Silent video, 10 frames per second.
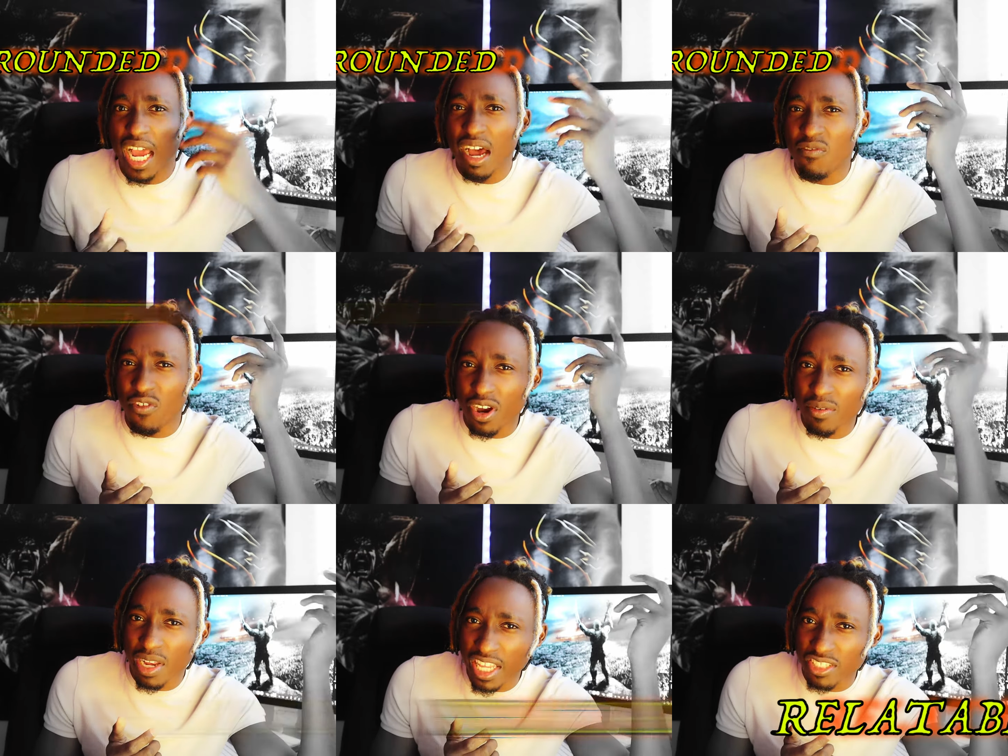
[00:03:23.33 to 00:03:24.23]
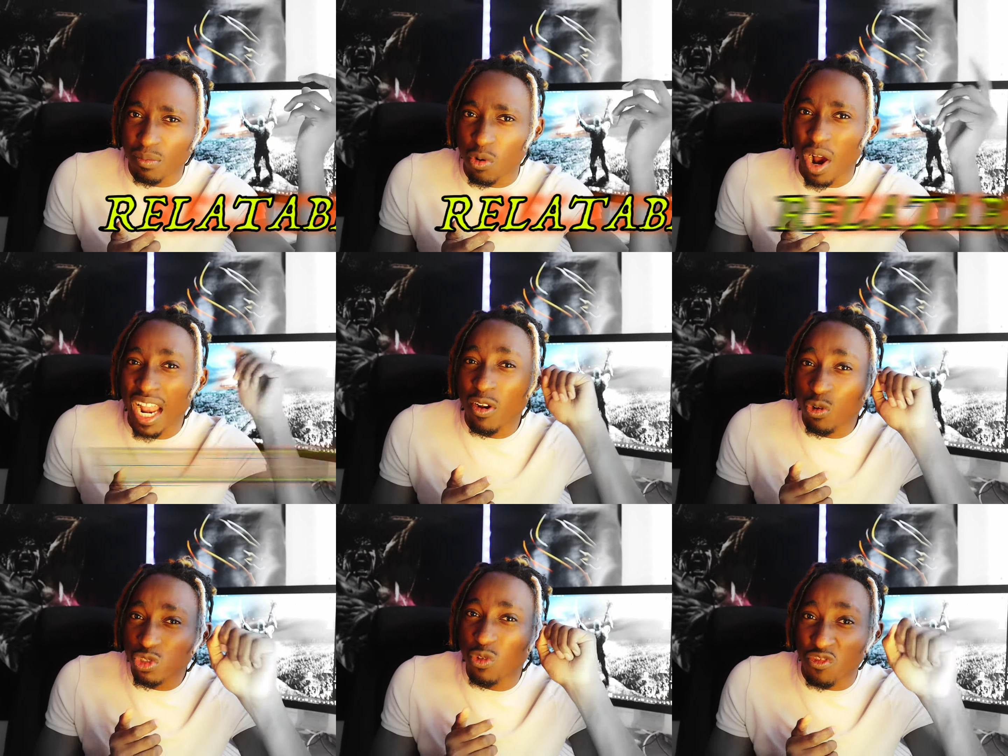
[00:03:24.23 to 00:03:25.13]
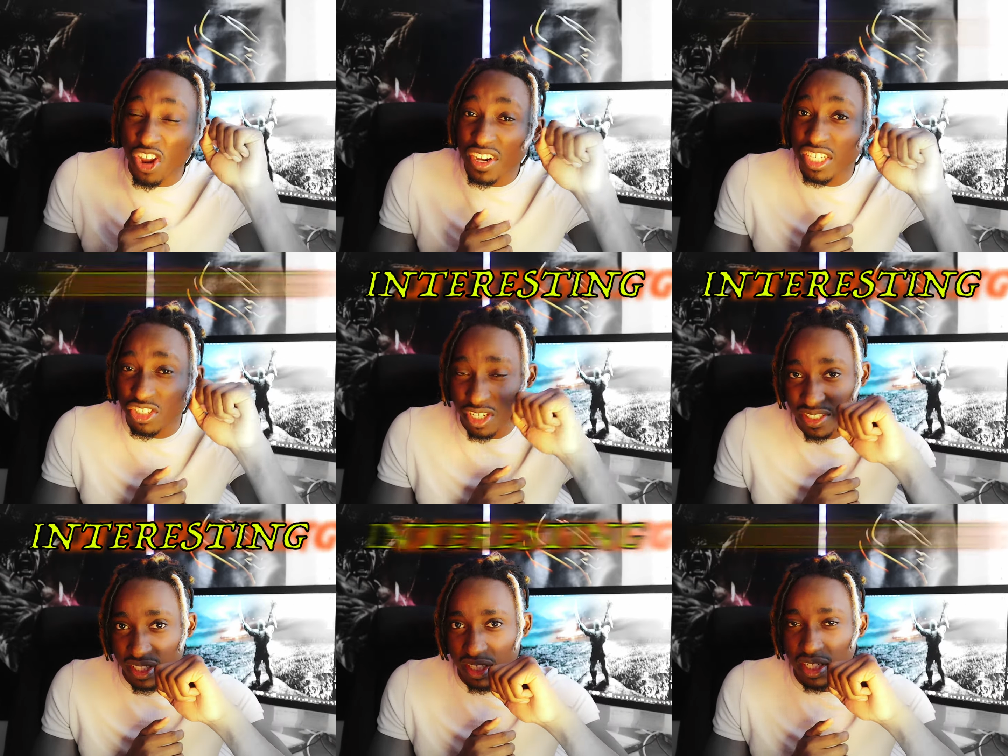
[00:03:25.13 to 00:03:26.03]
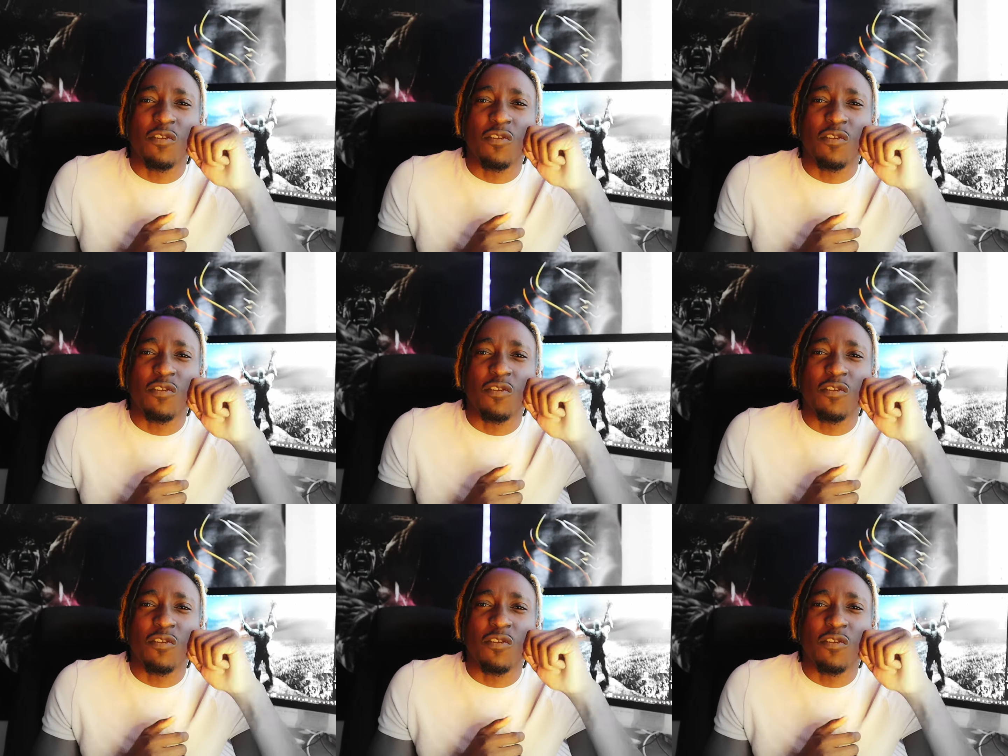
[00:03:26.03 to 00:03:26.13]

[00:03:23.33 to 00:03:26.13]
and very relatable and also very interesting.